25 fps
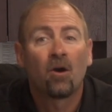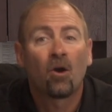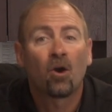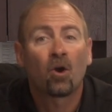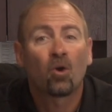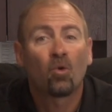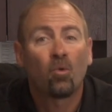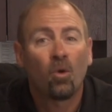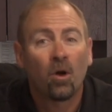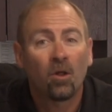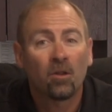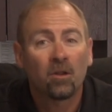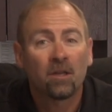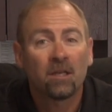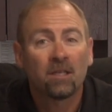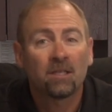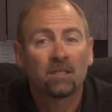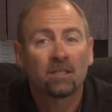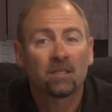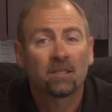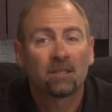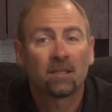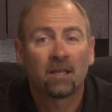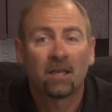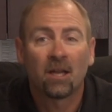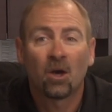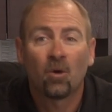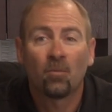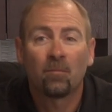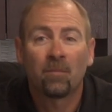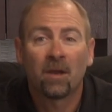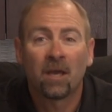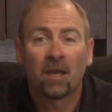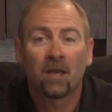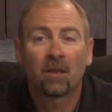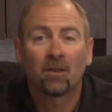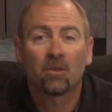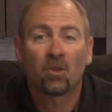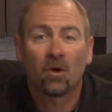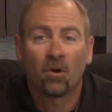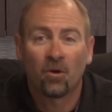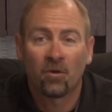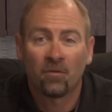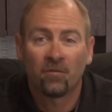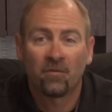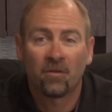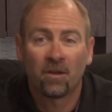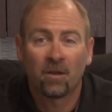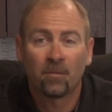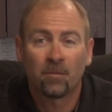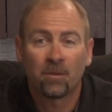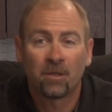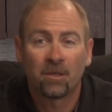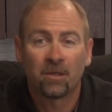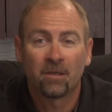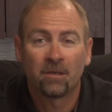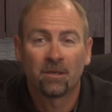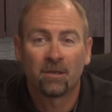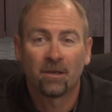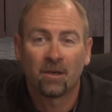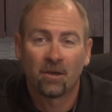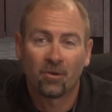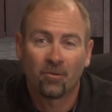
are qualities that help make the Hart family